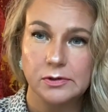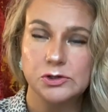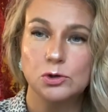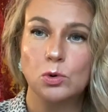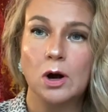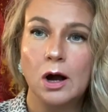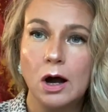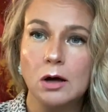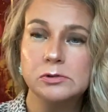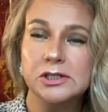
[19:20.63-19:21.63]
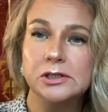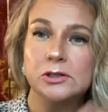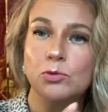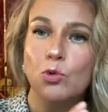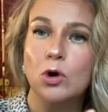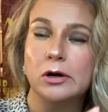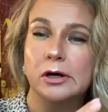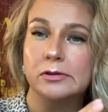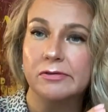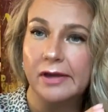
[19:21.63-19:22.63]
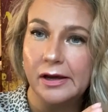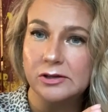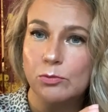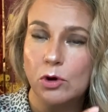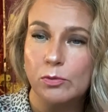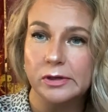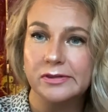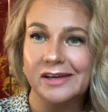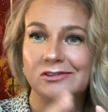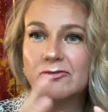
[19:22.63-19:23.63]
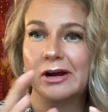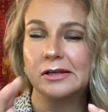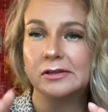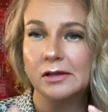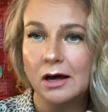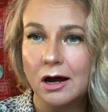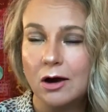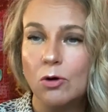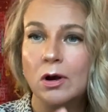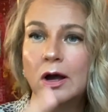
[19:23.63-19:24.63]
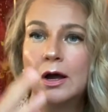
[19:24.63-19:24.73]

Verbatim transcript: So how did it work at that moment that right now